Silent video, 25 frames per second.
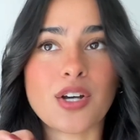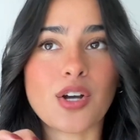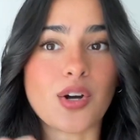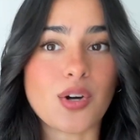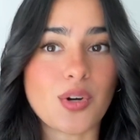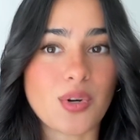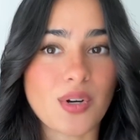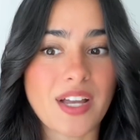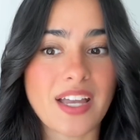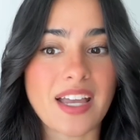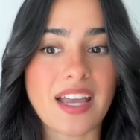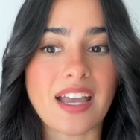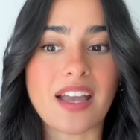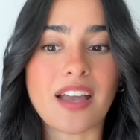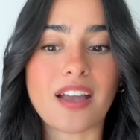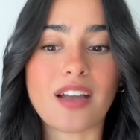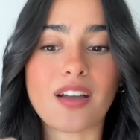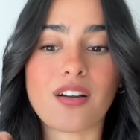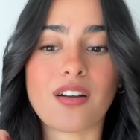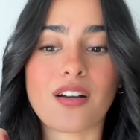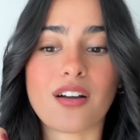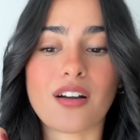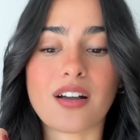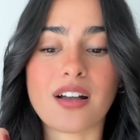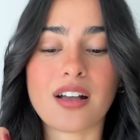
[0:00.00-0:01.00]
okay,
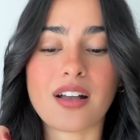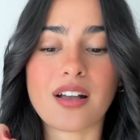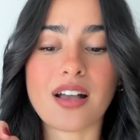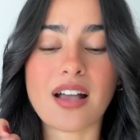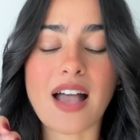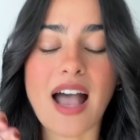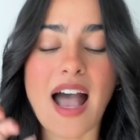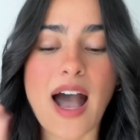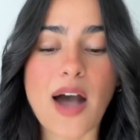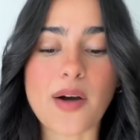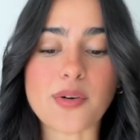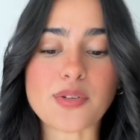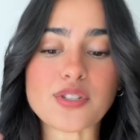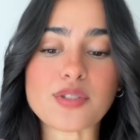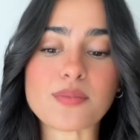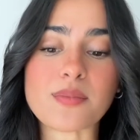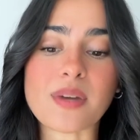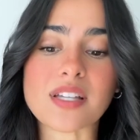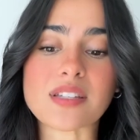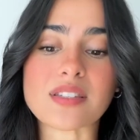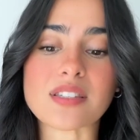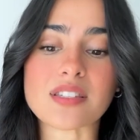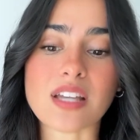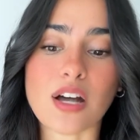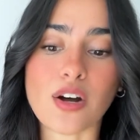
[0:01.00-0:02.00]
how is
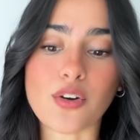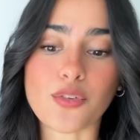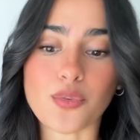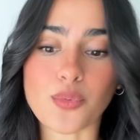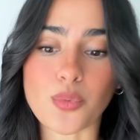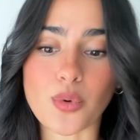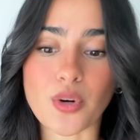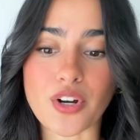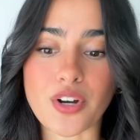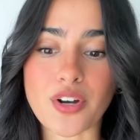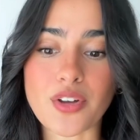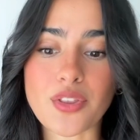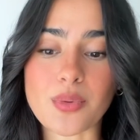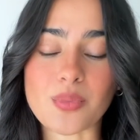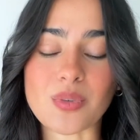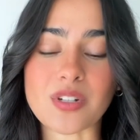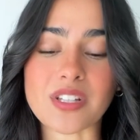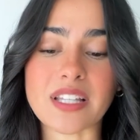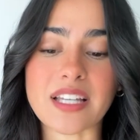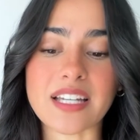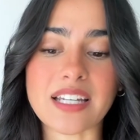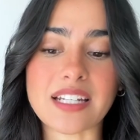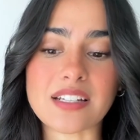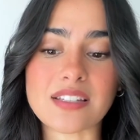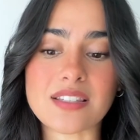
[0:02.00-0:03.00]
my self-worth
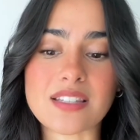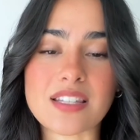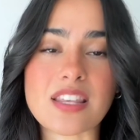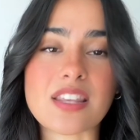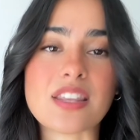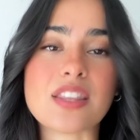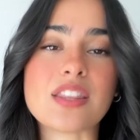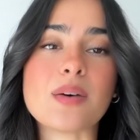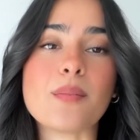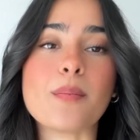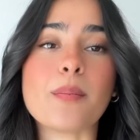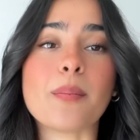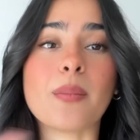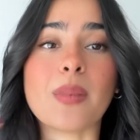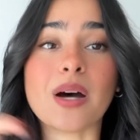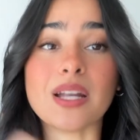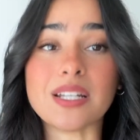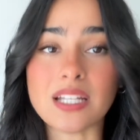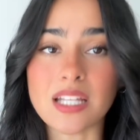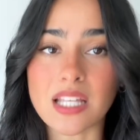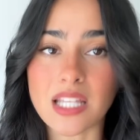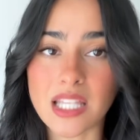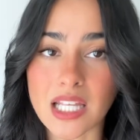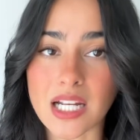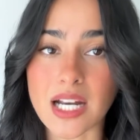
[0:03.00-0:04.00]
related to the
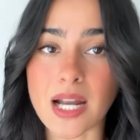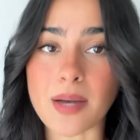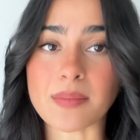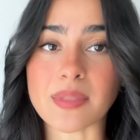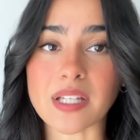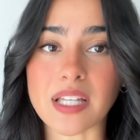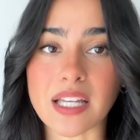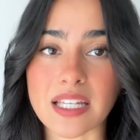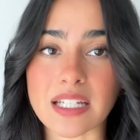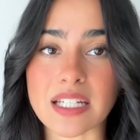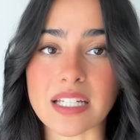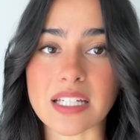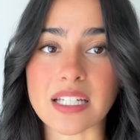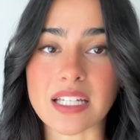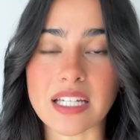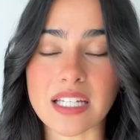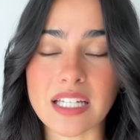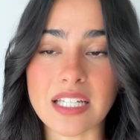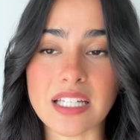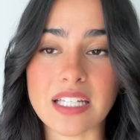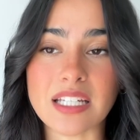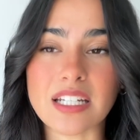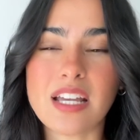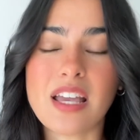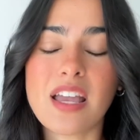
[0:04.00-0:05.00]
money that I'm getting
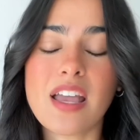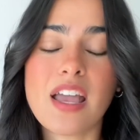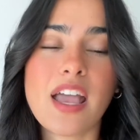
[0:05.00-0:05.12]
in?